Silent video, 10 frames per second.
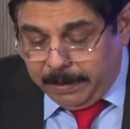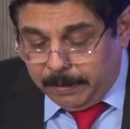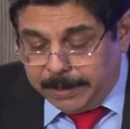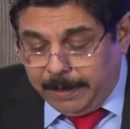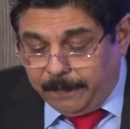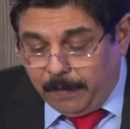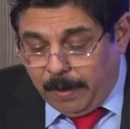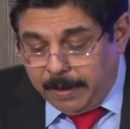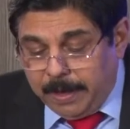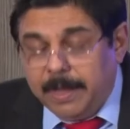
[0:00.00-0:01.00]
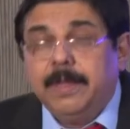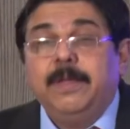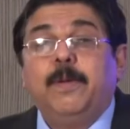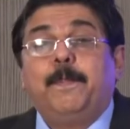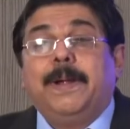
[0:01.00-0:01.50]
use it for, you know,
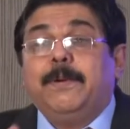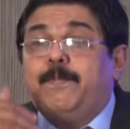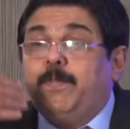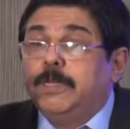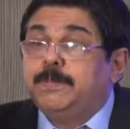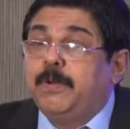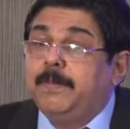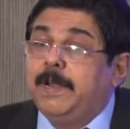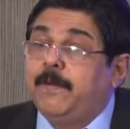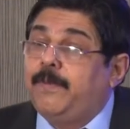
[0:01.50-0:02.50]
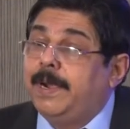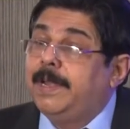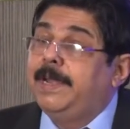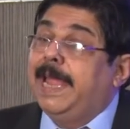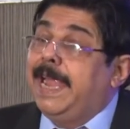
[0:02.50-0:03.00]
postponement of
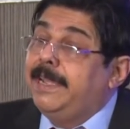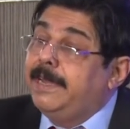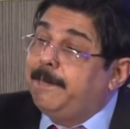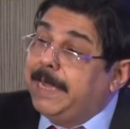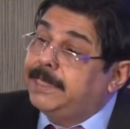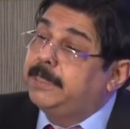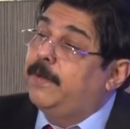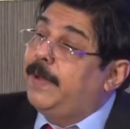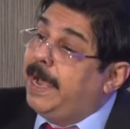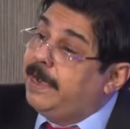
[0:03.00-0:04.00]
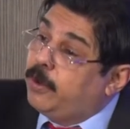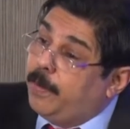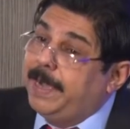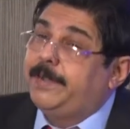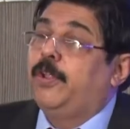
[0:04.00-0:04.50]
fertility in patients of
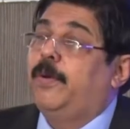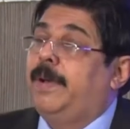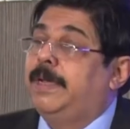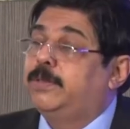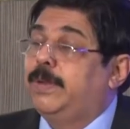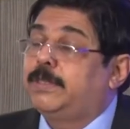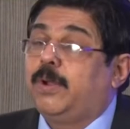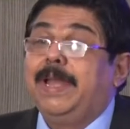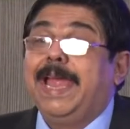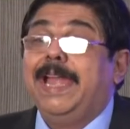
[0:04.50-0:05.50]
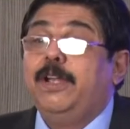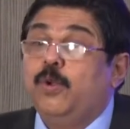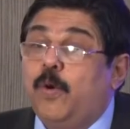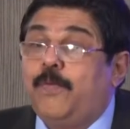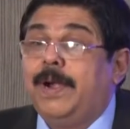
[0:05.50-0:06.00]
endometrioma. So it's called
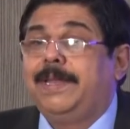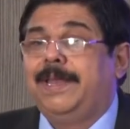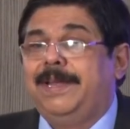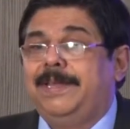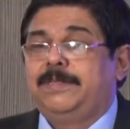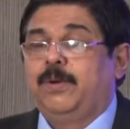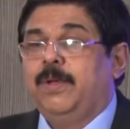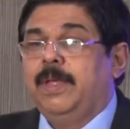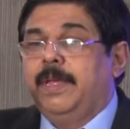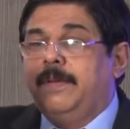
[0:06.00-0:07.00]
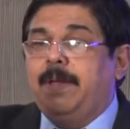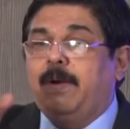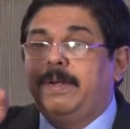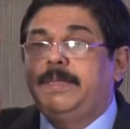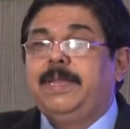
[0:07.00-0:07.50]
endofertility. So we have
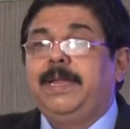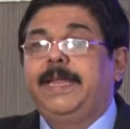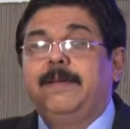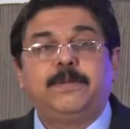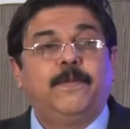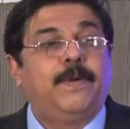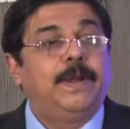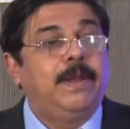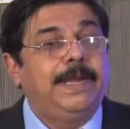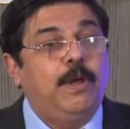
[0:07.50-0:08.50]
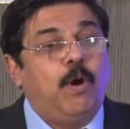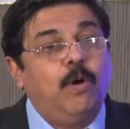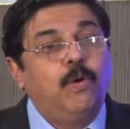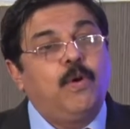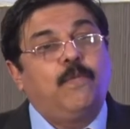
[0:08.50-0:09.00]
got 3 types of fertility:
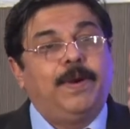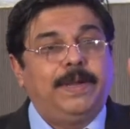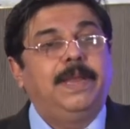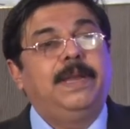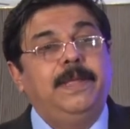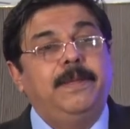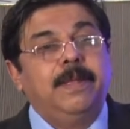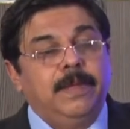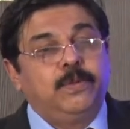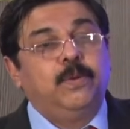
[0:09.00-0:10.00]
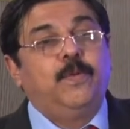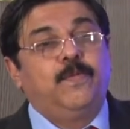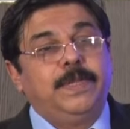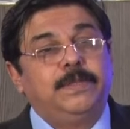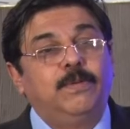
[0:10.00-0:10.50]
oncofertility, so you
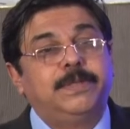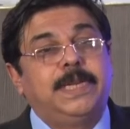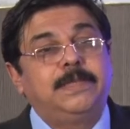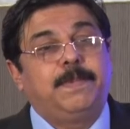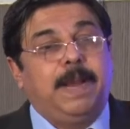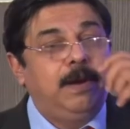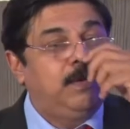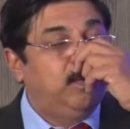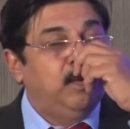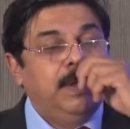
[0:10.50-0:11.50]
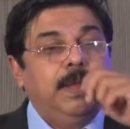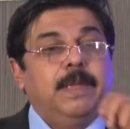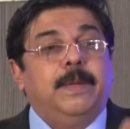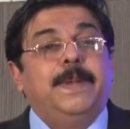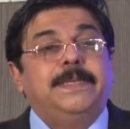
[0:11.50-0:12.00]
freeze the oocytes prior to
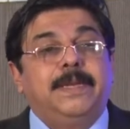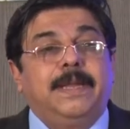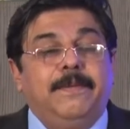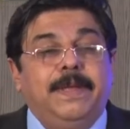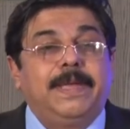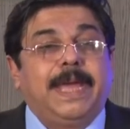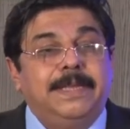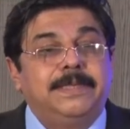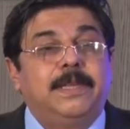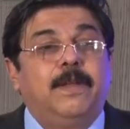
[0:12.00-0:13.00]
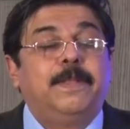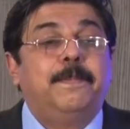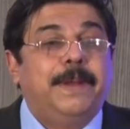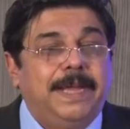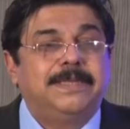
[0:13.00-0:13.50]
patient having cancer of the
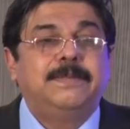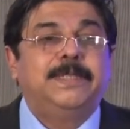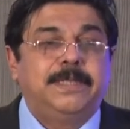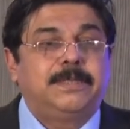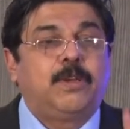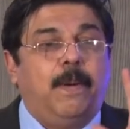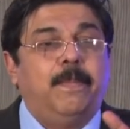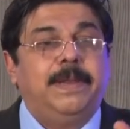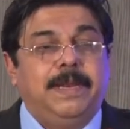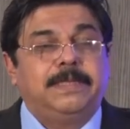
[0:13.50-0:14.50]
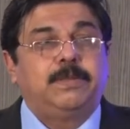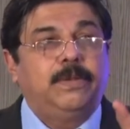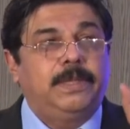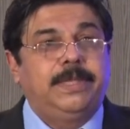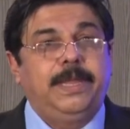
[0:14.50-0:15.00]
breast, which is commonly. So the
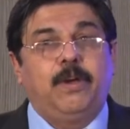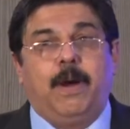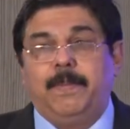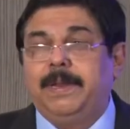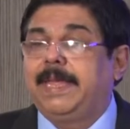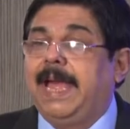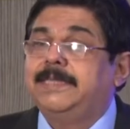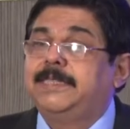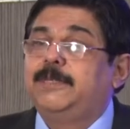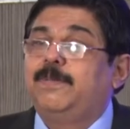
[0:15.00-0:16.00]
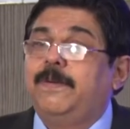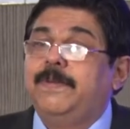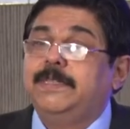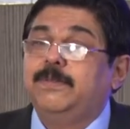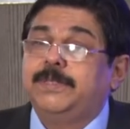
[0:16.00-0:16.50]
3 common cancers for which
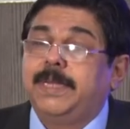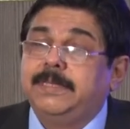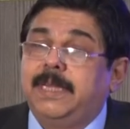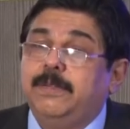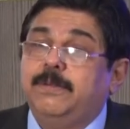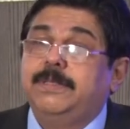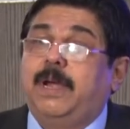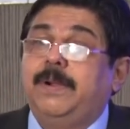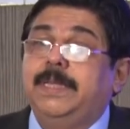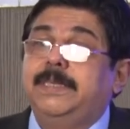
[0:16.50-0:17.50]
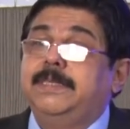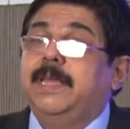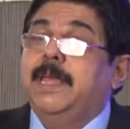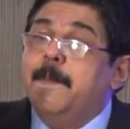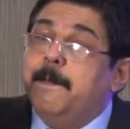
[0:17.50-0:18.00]
oocytes are used nowadays is
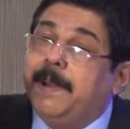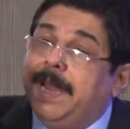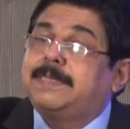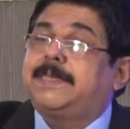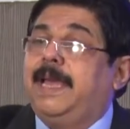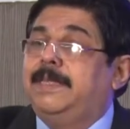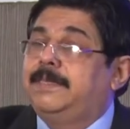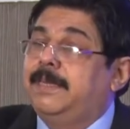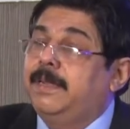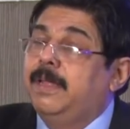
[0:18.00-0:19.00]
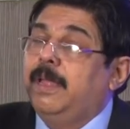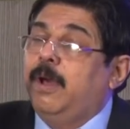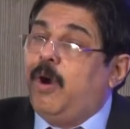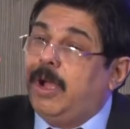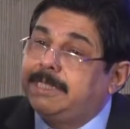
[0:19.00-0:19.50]
breast cancer,
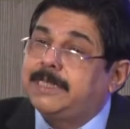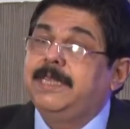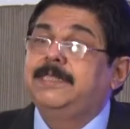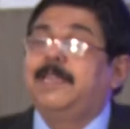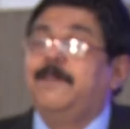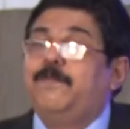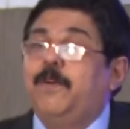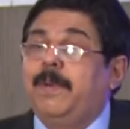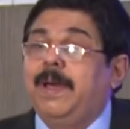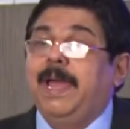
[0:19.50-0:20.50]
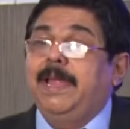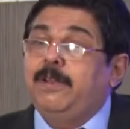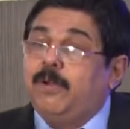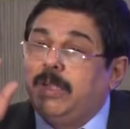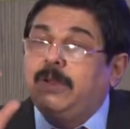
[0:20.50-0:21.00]
Hodgkin's lymphoma, and
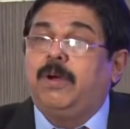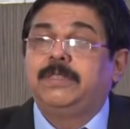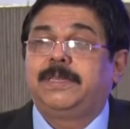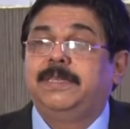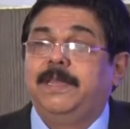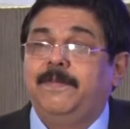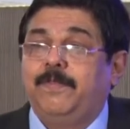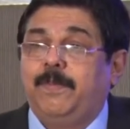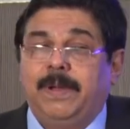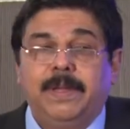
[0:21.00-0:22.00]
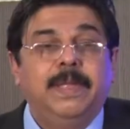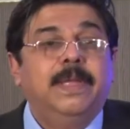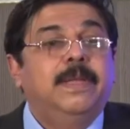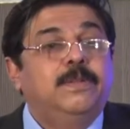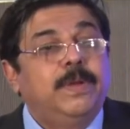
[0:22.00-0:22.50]
non-Hodgkin's lymphoma.
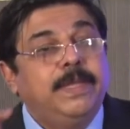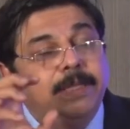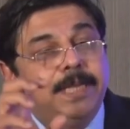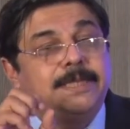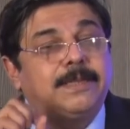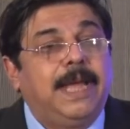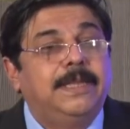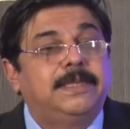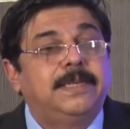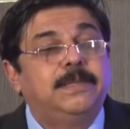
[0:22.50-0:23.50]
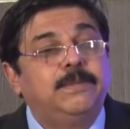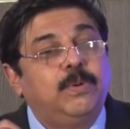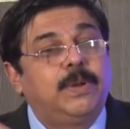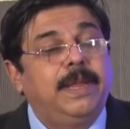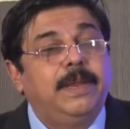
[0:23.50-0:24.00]
So in these cancers, you
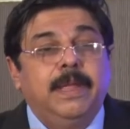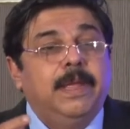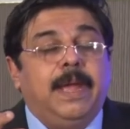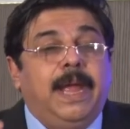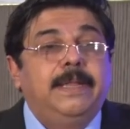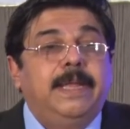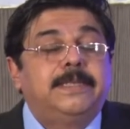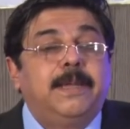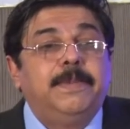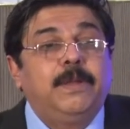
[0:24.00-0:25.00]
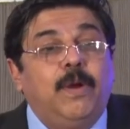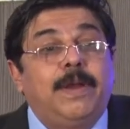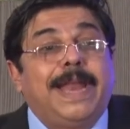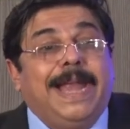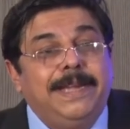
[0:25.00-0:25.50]
can, and there's something called
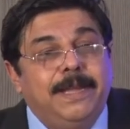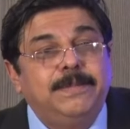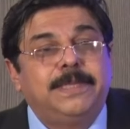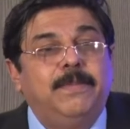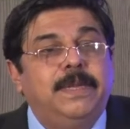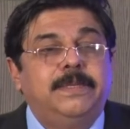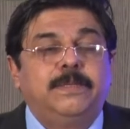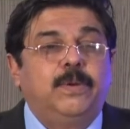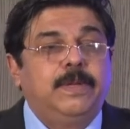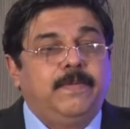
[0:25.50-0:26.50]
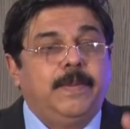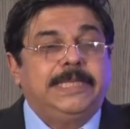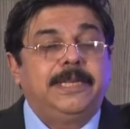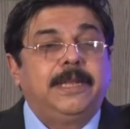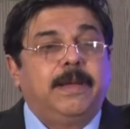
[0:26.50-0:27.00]
random stimulation. So if
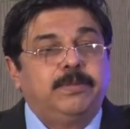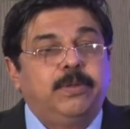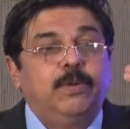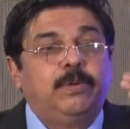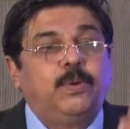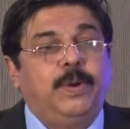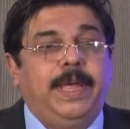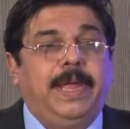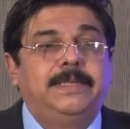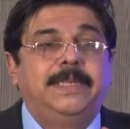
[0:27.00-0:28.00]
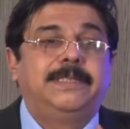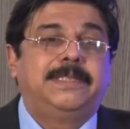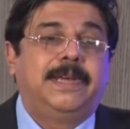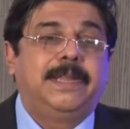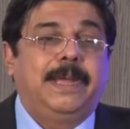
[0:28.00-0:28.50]
patient comes to you today and says,
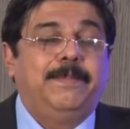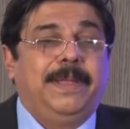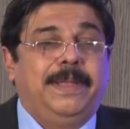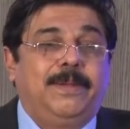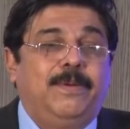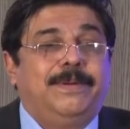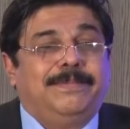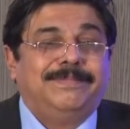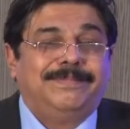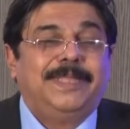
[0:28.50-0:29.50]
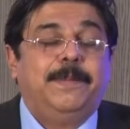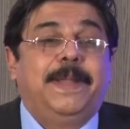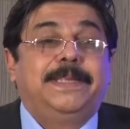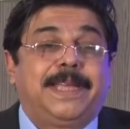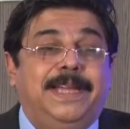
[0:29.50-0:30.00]
sir, I'm
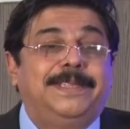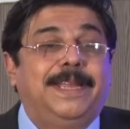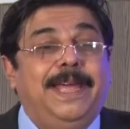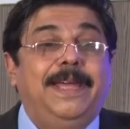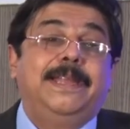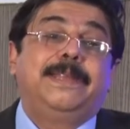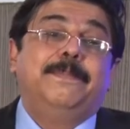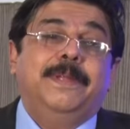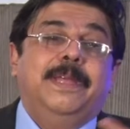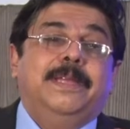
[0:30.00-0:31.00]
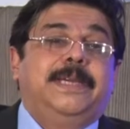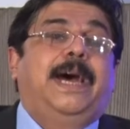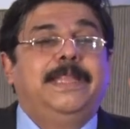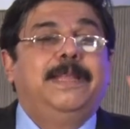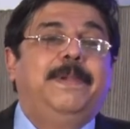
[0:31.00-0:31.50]
breast cancer, and 4
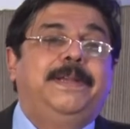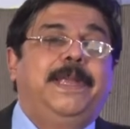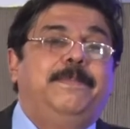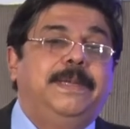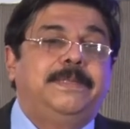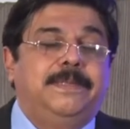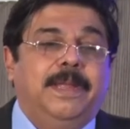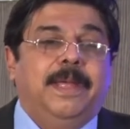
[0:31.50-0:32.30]
days mein treatment,